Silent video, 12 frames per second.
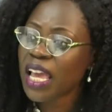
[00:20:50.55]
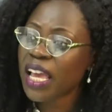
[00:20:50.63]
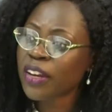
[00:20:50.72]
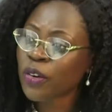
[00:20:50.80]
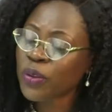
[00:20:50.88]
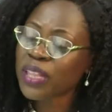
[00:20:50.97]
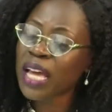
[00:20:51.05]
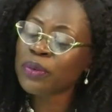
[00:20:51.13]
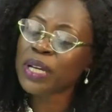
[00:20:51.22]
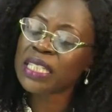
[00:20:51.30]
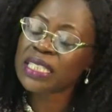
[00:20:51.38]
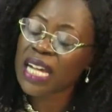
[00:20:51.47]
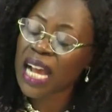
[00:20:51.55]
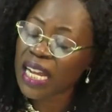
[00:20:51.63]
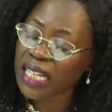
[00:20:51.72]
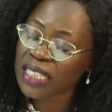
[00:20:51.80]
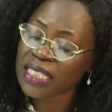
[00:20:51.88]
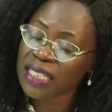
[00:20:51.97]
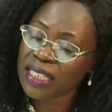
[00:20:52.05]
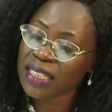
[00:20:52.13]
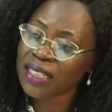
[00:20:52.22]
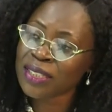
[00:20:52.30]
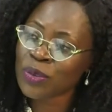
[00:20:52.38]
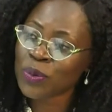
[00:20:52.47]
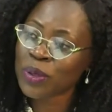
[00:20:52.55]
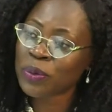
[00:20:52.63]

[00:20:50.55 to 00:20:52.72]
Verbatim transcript: And on that, we are targeting it this way.